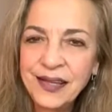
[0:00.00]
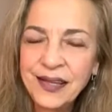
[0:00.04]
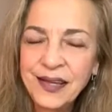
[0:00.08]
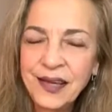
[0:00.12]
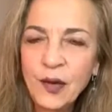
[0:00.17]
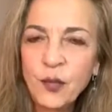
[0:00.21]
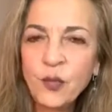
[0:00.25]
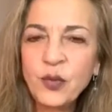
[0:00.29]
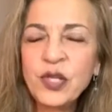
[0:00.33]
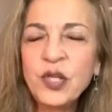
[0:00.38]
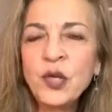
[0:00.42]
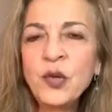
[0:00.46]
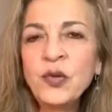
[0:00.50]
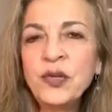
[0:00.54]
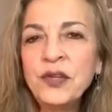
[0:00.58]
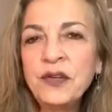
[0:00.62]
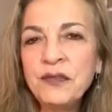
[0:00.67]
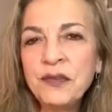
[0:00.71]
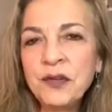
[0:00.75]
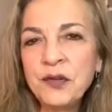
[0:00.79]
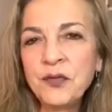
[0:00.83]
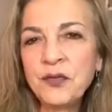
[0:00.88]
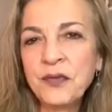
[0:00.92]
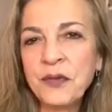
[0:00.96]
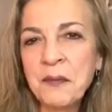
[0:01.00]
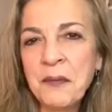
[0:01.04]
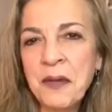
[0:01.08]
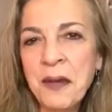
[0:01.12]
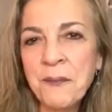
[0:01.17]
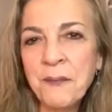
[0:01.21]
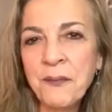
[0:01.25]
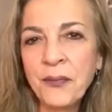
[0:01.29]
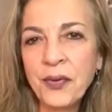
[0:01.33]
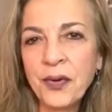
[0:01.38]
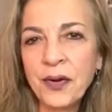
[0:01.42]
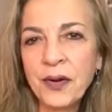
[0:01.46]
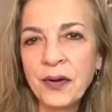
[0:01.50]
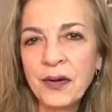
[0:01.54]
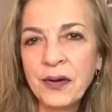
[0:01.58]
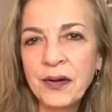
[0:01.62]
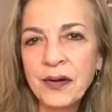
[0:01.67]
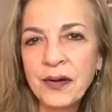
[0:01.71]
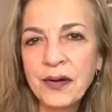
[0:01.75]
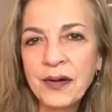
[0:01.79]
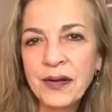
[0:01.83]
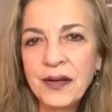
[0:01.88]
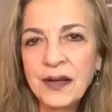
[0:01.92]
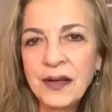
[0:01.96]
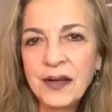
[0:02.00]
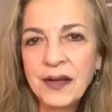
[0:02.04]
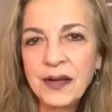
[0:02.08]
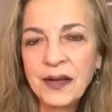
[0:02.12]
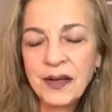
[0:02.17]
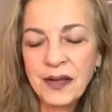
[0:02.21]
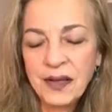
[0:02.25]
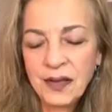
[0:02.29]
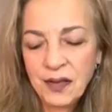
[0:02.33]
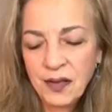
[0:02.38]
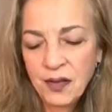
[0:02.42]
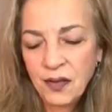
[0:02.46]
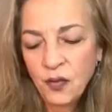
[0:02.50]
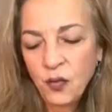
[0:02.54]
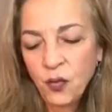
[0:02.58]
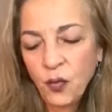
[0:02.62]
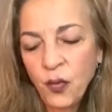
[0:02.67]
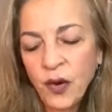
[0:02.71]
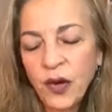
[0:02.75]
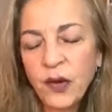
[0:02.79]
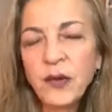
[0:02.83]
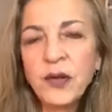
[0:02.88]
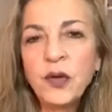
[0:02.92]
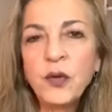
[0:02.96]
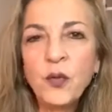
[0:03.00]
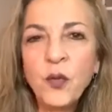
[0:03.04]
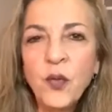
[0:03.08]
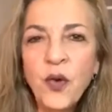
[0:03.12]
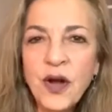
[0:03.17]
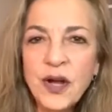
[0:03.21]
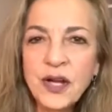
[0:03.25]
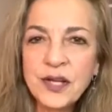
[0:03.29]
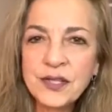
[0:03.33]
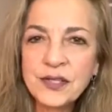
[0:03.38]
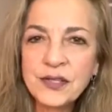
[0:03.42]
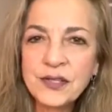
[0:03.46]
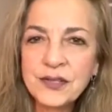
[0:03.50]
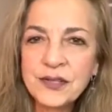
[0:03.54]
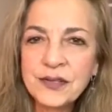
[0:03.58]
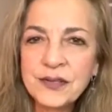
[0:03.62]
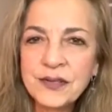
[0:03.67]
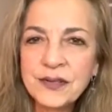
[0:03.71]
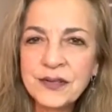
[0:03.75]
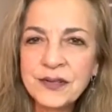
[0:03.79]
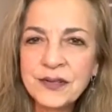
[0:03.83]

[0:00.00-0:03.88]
and we don't even remember where it was.